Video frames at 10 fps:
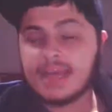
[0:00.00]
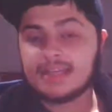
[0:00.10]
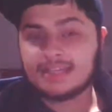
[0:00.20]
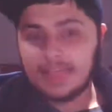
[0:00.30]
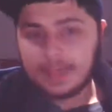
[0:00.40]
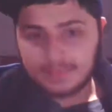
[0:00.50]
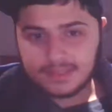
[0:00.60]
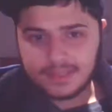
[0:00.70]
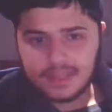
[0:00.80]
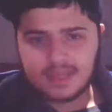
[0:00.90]

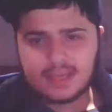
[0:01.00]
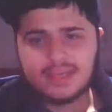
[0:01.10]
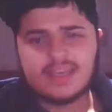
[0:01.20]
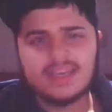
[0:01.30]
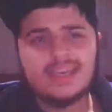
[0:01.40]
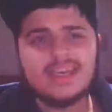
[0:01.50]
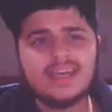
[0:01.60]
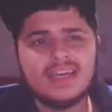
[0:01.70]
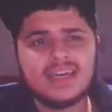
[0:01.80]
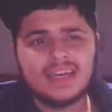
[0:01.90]
Except
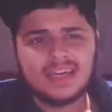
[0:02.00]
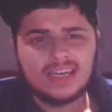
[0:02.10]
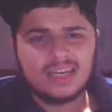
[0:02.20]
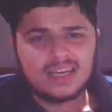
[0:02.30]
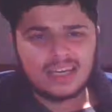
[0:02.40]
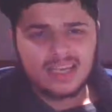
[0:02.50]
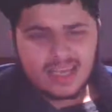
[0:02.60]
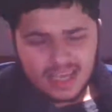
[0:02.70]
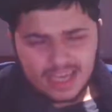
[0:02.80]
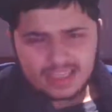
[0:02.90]
he
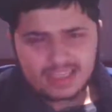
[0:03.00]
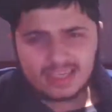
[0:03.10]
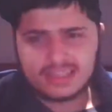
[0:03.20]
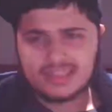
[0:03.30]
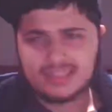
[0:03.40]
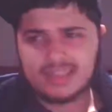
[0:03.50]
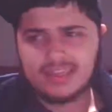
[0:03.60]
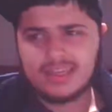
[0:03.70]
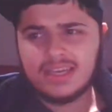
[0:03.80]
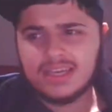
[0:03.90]
eats it.
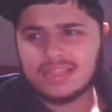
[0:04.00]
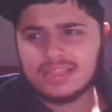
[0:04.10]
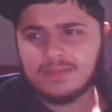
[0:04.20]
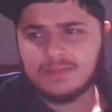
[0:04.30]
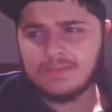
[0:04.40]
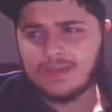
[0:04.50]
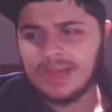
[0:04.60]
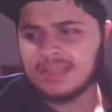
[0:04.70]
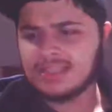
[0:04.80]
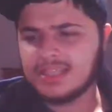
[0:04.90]
He eats it,
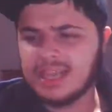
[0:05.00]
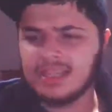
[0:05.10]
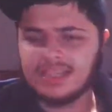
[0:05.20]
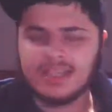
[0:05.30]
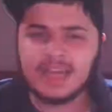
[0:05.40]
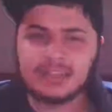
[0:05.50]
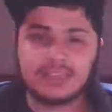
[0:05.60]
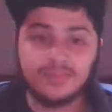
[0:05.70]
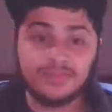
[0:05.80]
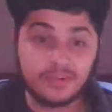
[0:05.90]
and it's in,
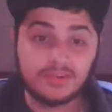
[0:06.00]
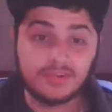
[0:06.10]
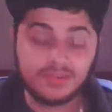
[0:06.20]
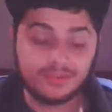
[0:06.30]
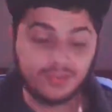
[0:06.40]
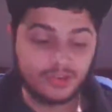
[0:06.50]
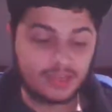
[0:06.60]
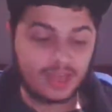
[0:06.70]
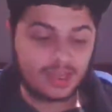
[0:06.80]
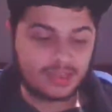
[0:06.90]
yes, the
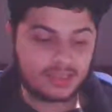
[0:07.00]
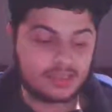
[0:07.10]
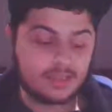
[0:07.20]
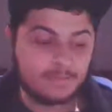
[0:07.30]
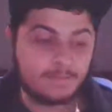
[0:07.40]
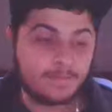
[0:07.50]
fruitcakes.